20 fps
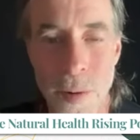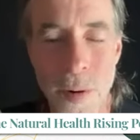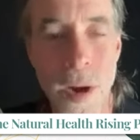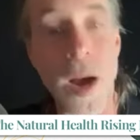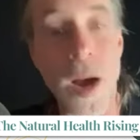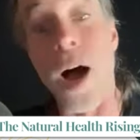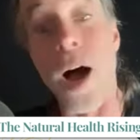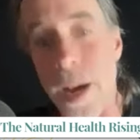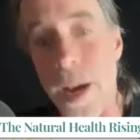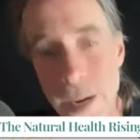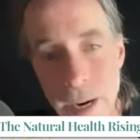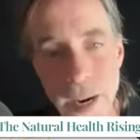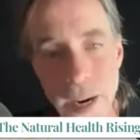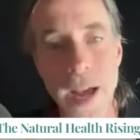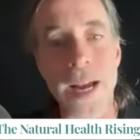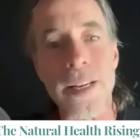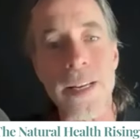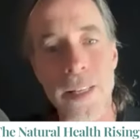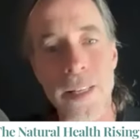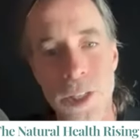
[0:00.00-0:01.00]

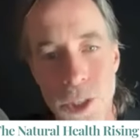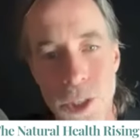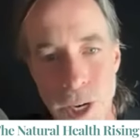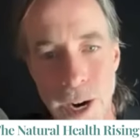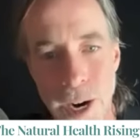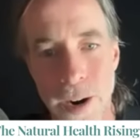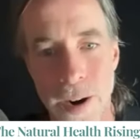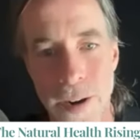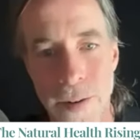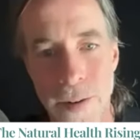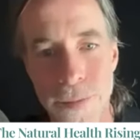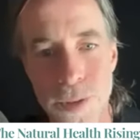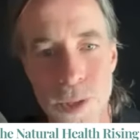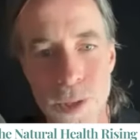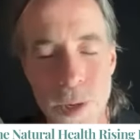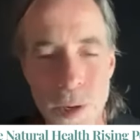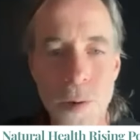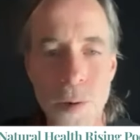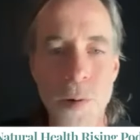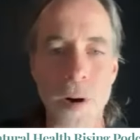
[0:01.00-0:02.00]
unlike the sheriffs,
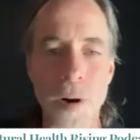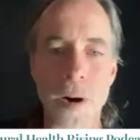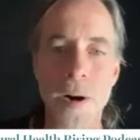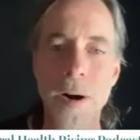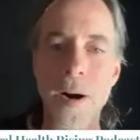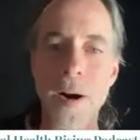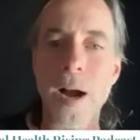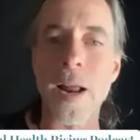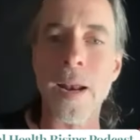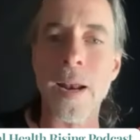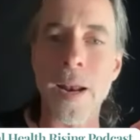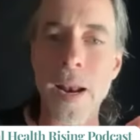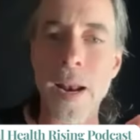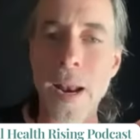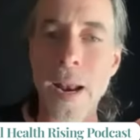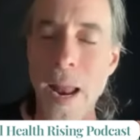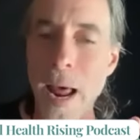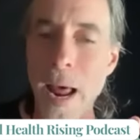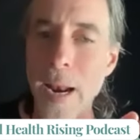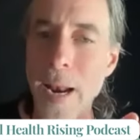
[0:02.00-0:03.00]
who are
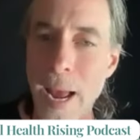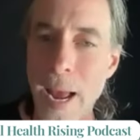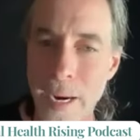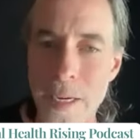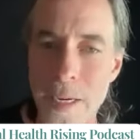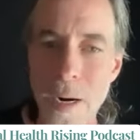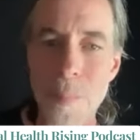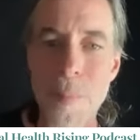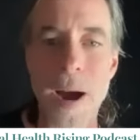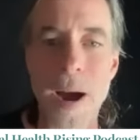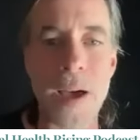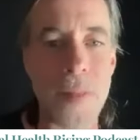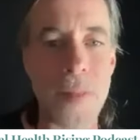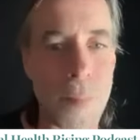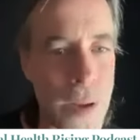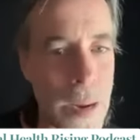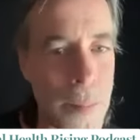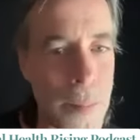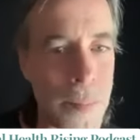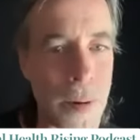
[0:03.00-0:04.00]
elected by the
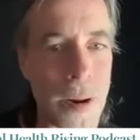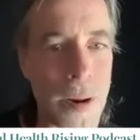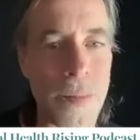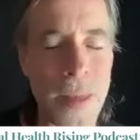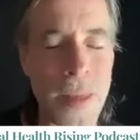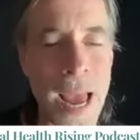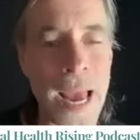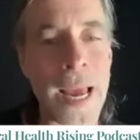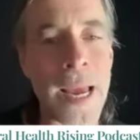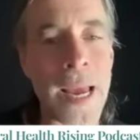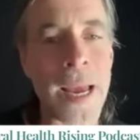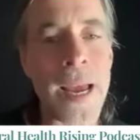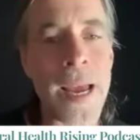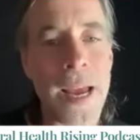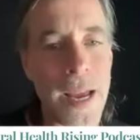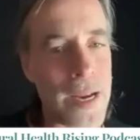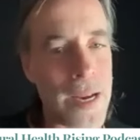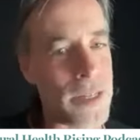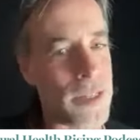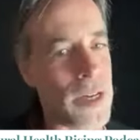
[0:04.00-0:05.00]
people, and they
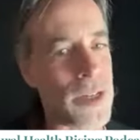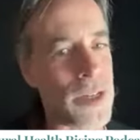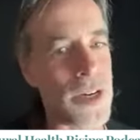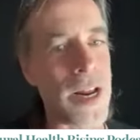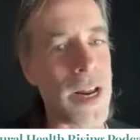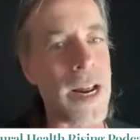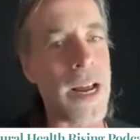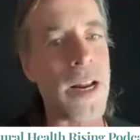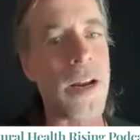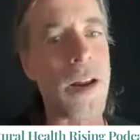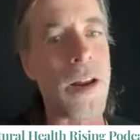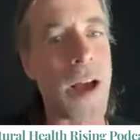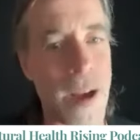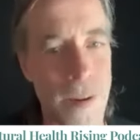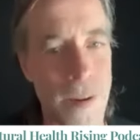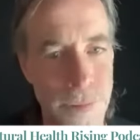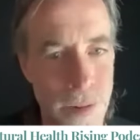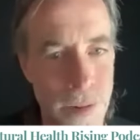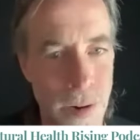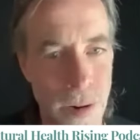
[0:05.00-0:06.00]
exist in a
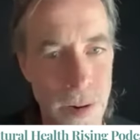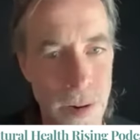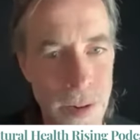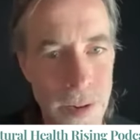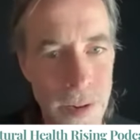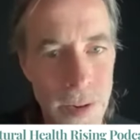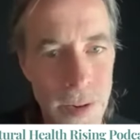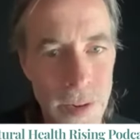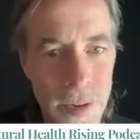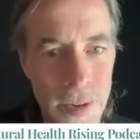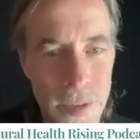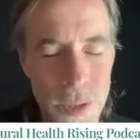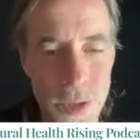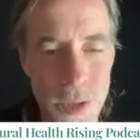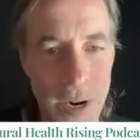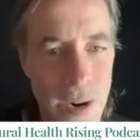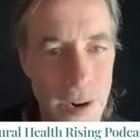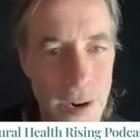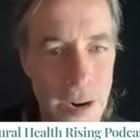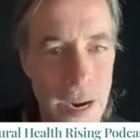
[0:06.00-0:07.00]
lawful
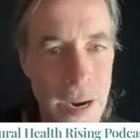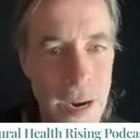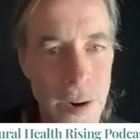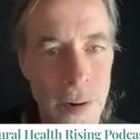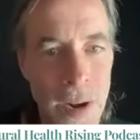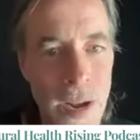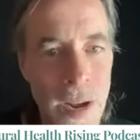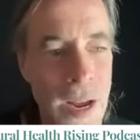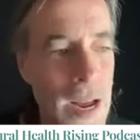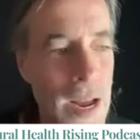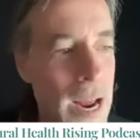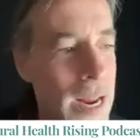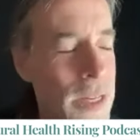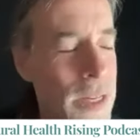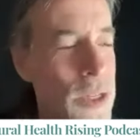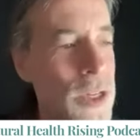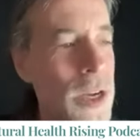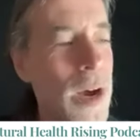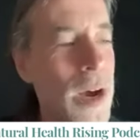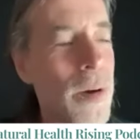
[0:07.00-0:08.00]
scenario. And
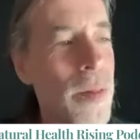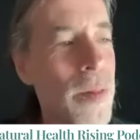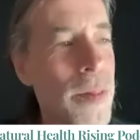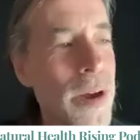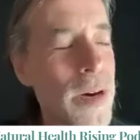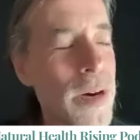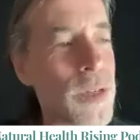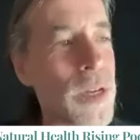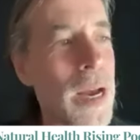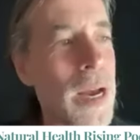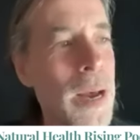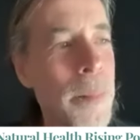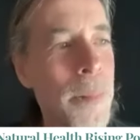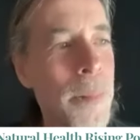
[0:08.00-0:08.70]
so there's a